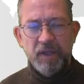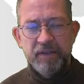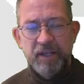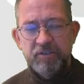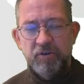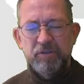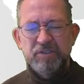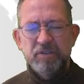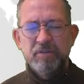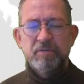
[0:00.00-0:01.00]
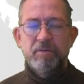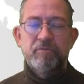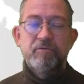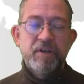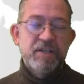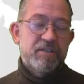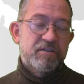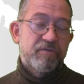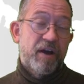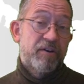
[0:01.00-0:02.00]
There's also
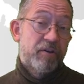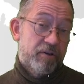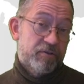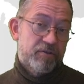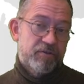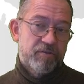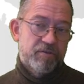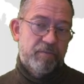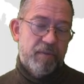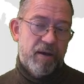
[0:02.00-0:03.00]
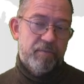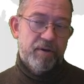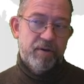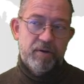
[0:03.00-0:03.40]
reasons why not to use a map.